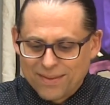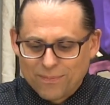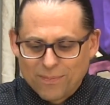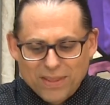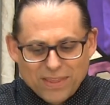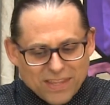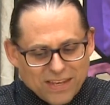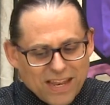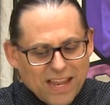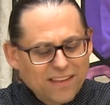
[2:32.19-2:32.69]

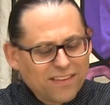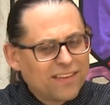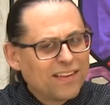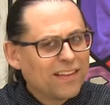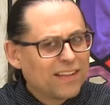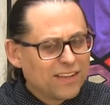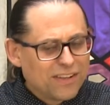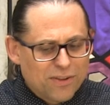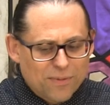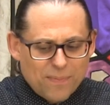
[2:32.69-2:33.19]
But the debt
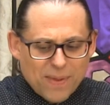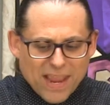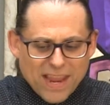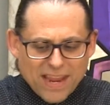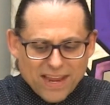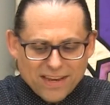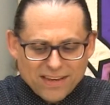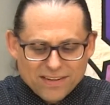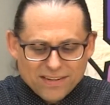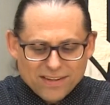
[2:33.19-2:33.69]
ceiling
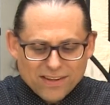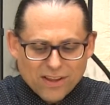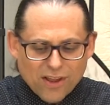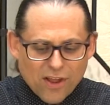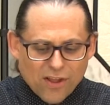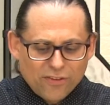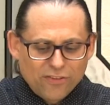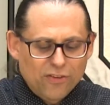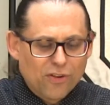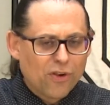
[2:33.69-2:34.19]
debate
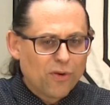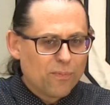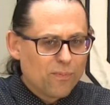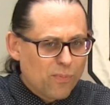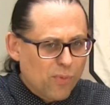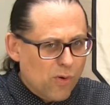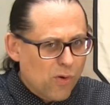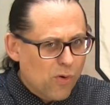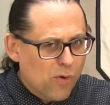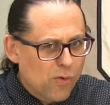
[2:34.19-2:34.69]
also
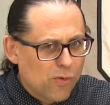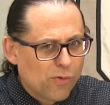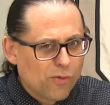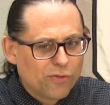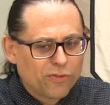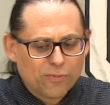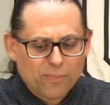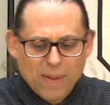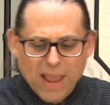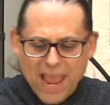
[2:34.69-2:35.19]

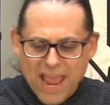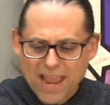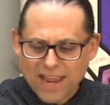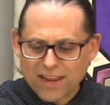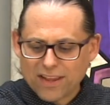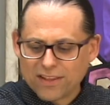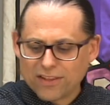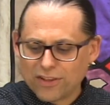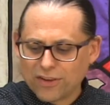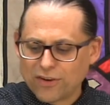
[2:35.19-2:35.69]
pulls
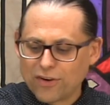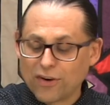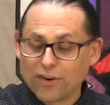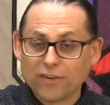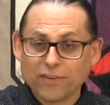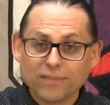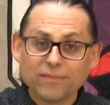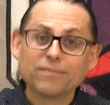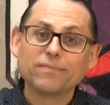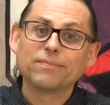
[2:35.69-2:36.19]
back the
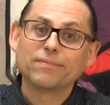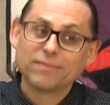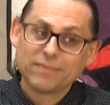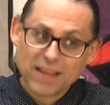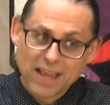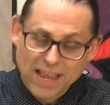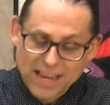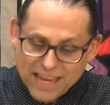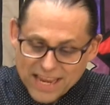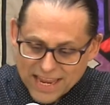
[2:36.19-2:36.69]
curtain
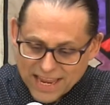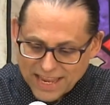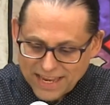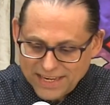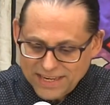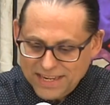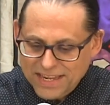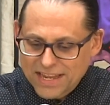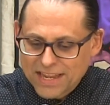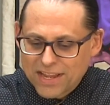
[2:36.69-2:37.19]

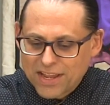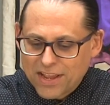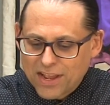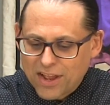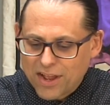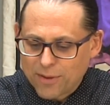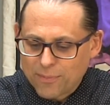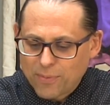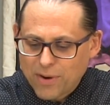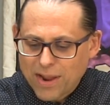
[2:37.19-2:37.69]
again
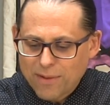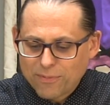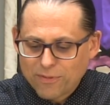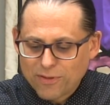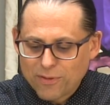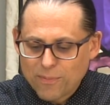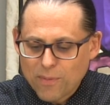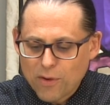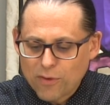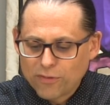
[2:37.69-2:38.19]
on perhaps
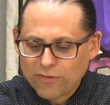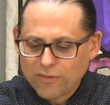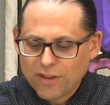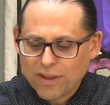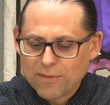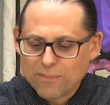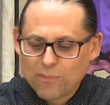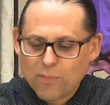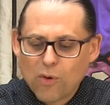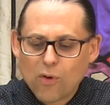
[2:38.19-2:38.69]
the most
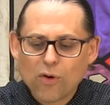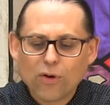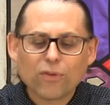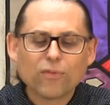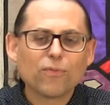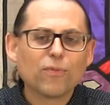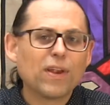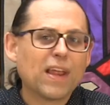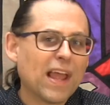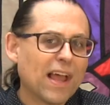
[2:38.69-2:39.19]

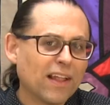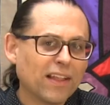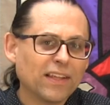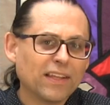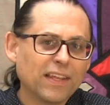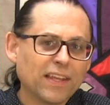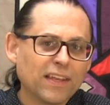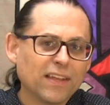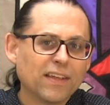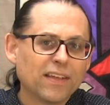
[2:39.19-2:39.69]
important
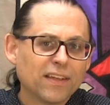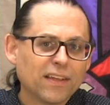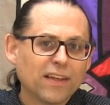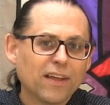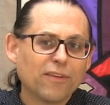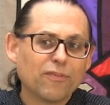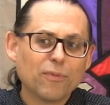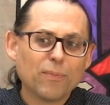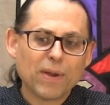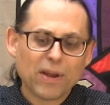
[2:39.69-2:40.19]
reality
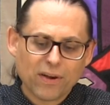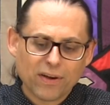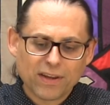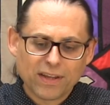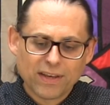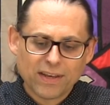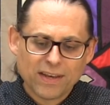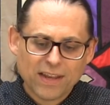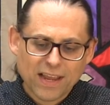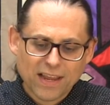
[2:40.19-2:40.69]
of
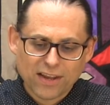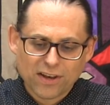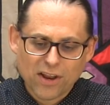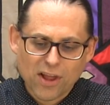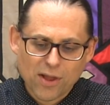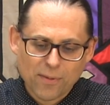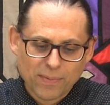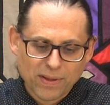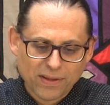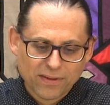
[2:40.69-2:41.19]
American
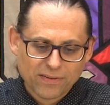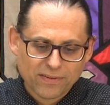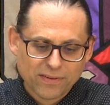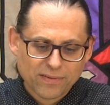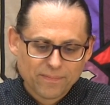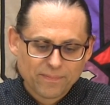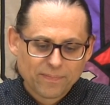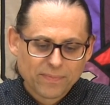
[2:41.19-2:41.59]
economics.